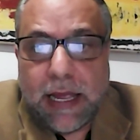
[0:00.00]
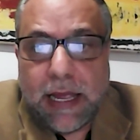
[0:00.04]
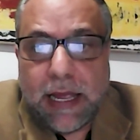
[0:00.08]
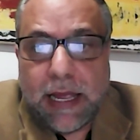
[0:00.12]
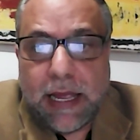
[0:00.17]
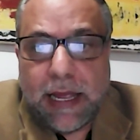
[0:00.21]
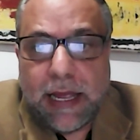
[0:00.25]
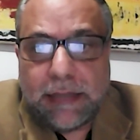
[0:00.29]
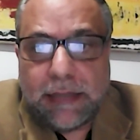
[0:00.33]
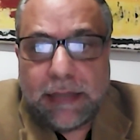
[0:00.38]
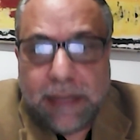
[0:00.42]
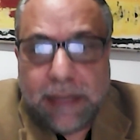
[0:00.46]

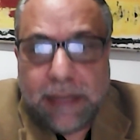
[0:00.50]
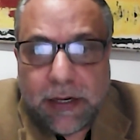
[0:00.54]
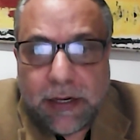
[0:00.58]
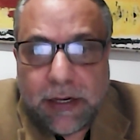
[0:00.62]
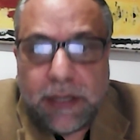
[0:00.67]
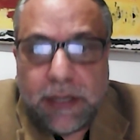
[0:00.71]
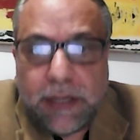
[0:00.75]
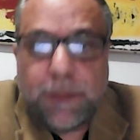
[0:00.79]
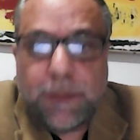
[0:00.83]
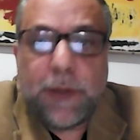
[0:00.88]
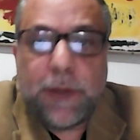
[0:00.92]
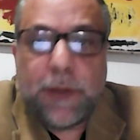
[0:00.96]

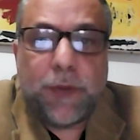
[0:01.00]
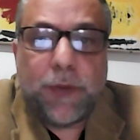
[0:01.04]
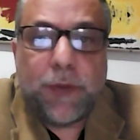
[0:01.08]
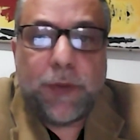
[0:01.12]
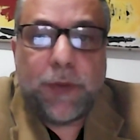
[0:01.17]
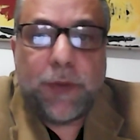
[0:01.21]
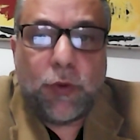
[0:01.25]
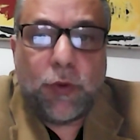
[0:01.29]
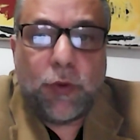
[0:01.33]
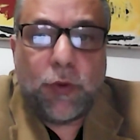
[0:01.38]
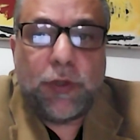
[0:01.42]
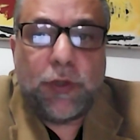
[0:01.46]
elderly
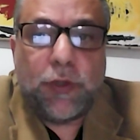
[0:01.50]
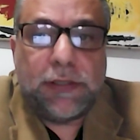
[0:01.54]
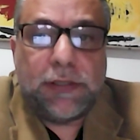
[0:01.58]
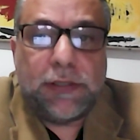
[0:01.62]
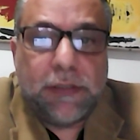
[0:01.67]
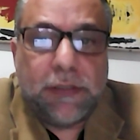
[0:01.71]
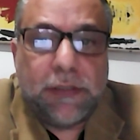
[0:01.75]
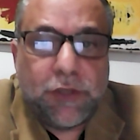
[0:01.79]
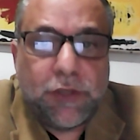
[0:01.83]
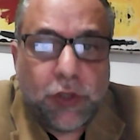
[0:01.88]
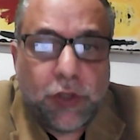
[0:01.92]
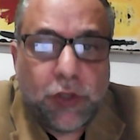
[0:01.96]
people who
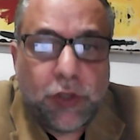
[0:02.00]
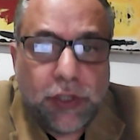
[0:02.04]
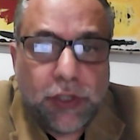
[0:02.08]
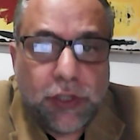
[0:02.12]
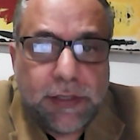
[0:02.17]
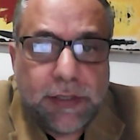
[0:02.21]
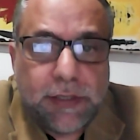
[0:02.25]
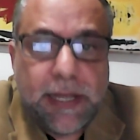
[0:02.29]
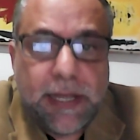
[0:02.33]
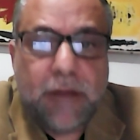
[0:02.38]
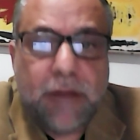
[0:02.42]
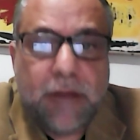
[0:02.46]
receive social
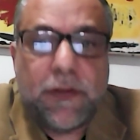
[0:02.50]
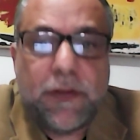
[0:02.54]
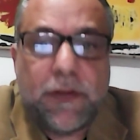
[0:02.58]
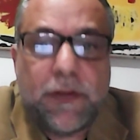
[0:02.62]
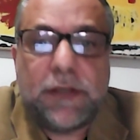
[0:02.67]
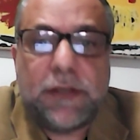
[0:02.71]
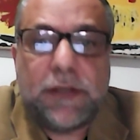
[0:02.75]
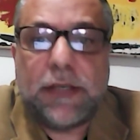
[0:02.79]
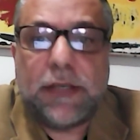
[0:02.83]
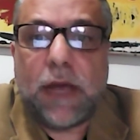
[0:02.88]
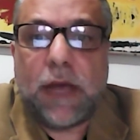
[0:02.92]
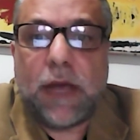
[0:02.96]

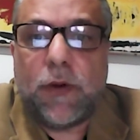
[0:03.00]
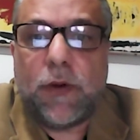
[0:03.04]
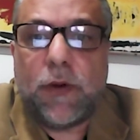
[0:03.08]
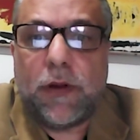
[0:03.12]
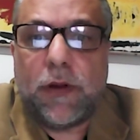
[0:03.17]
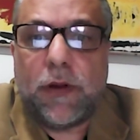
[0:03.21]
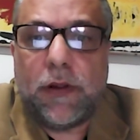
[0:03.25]
service, of